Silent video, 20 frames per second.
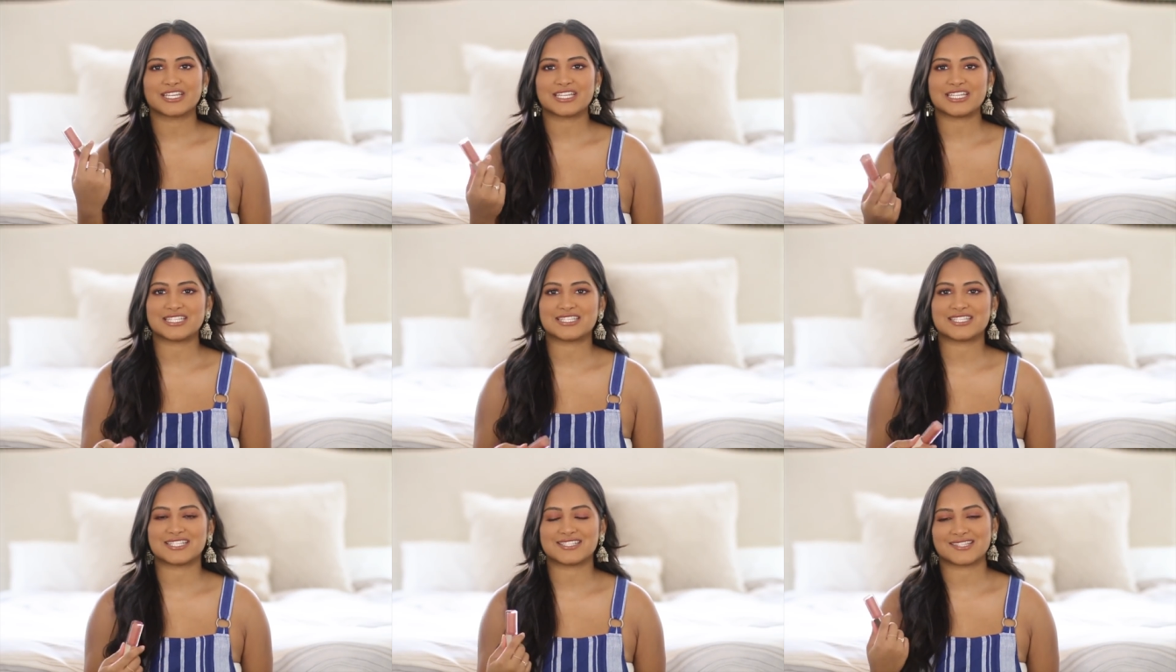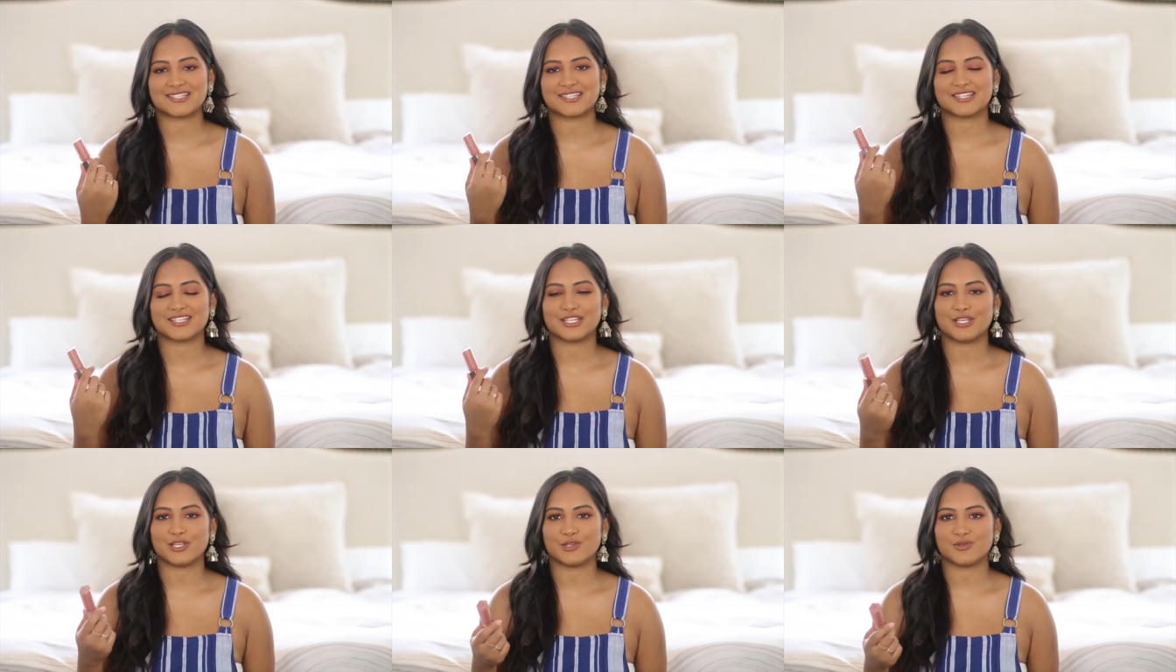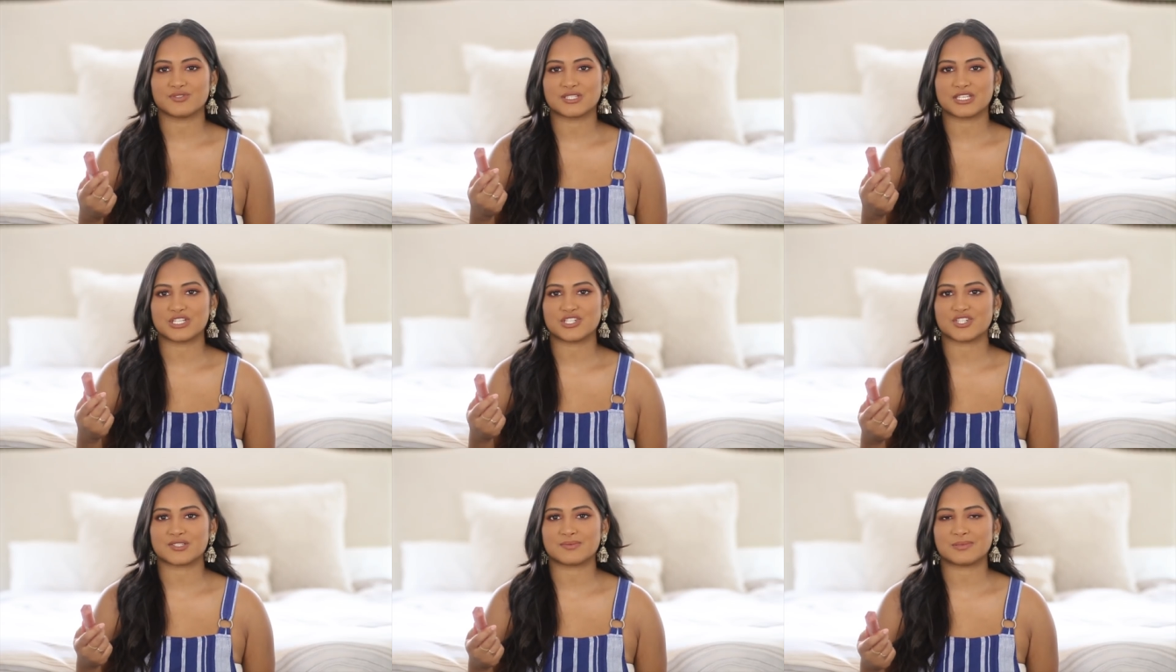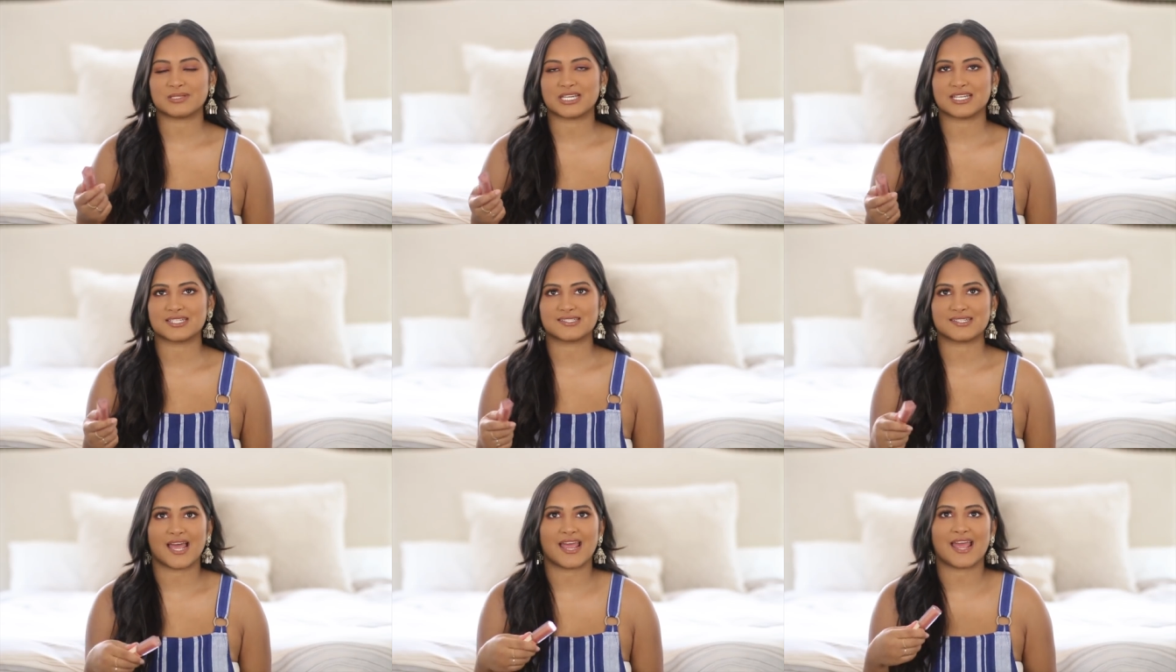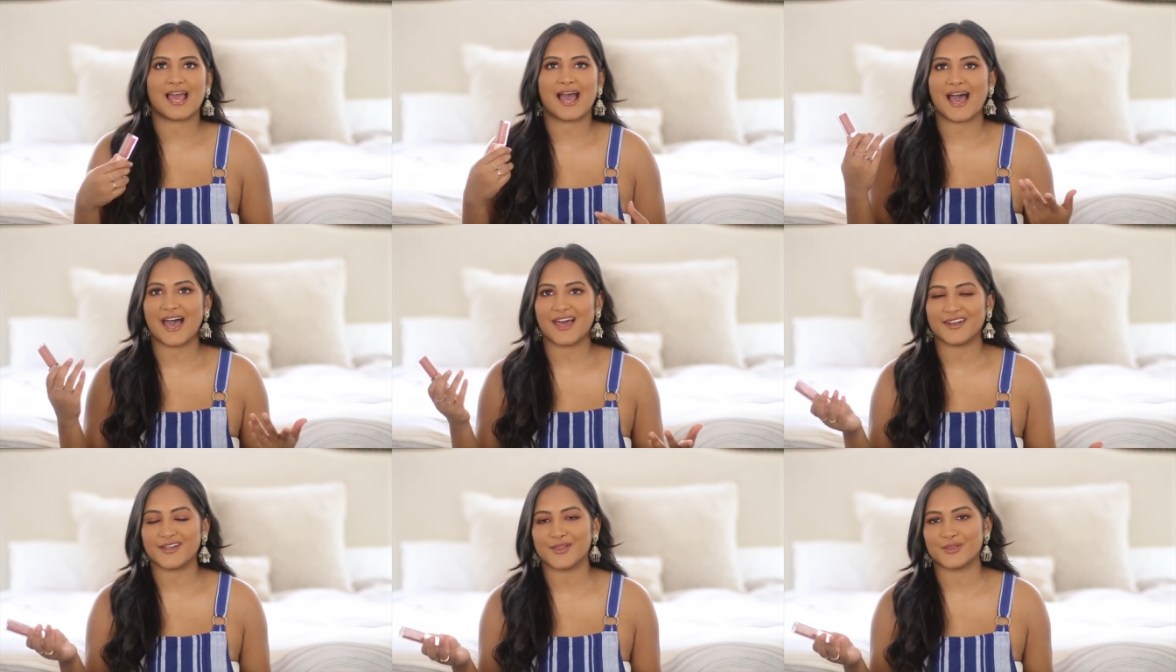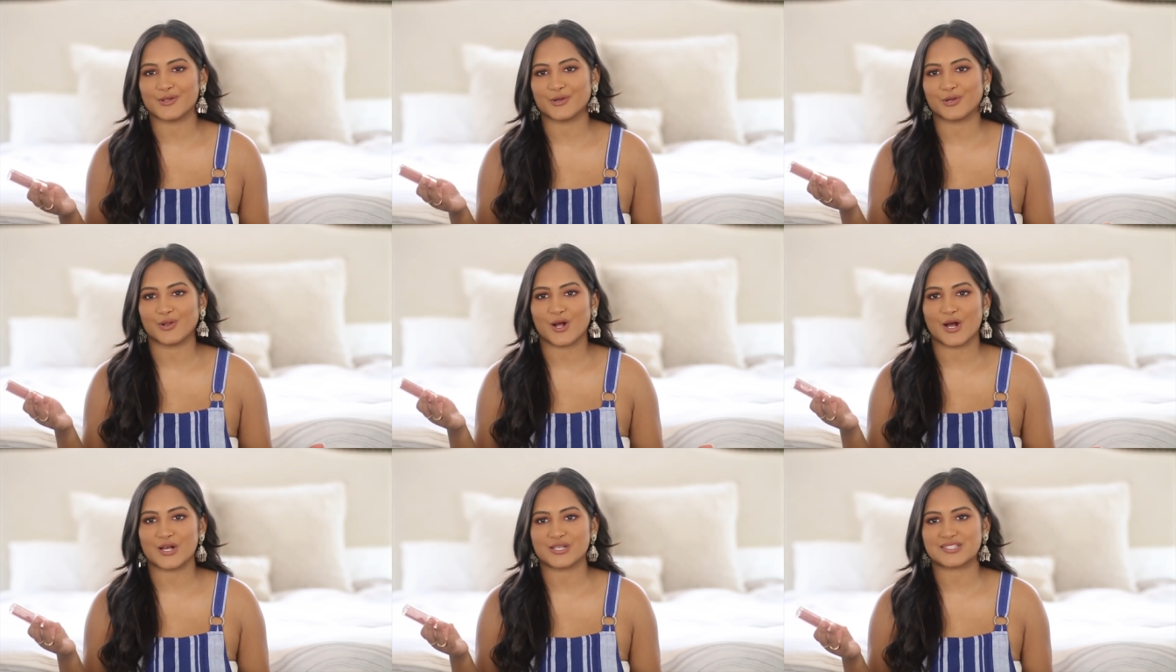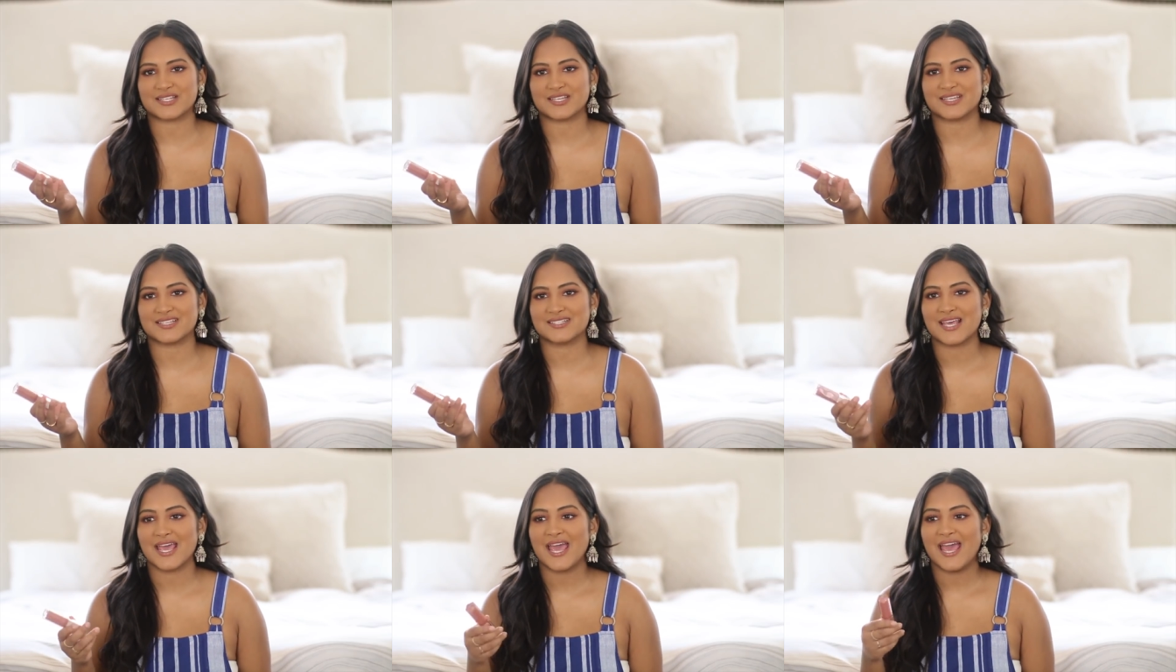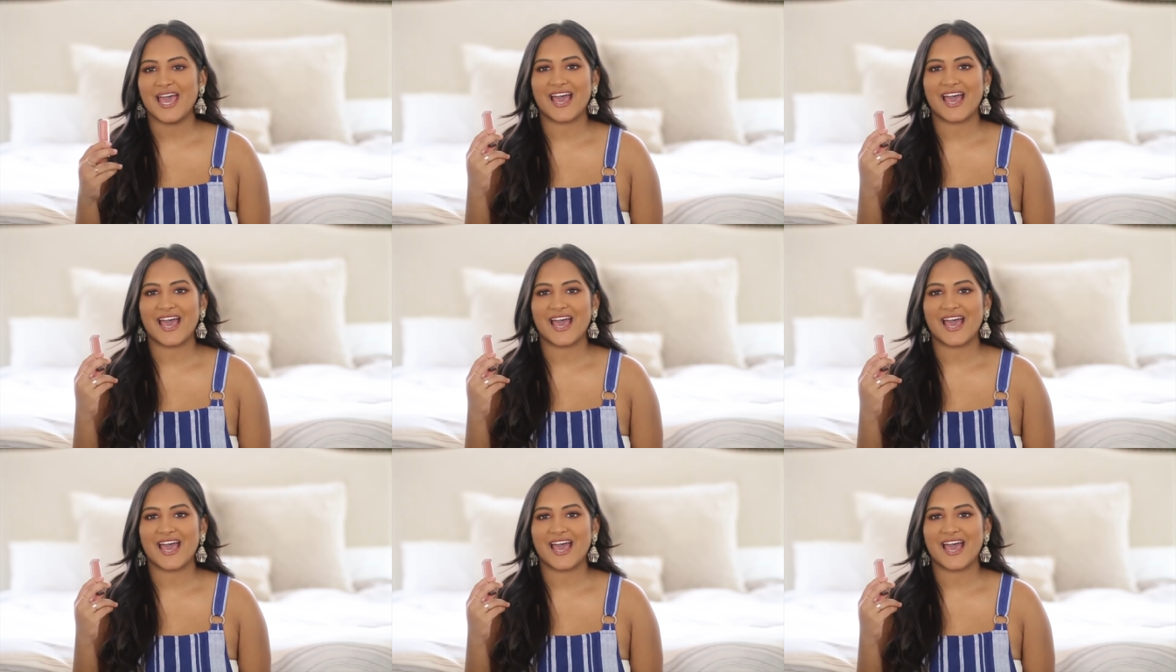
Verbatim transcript: consistently use it just because I had other glosses,